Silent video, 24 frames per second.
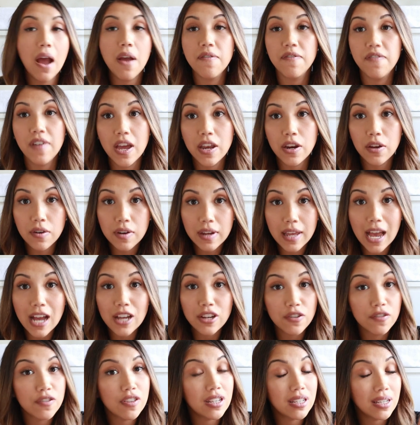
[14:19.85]
I found out
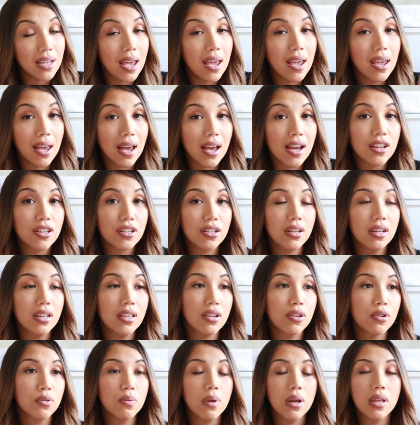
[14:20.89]
catch of the day actually,
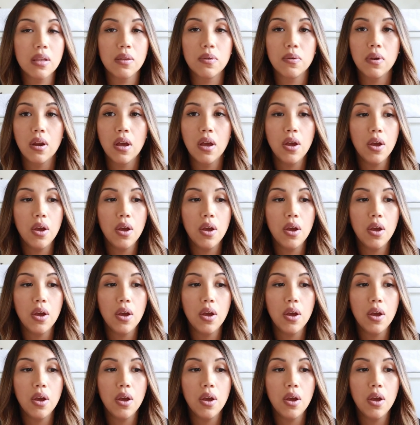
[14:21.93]
there's one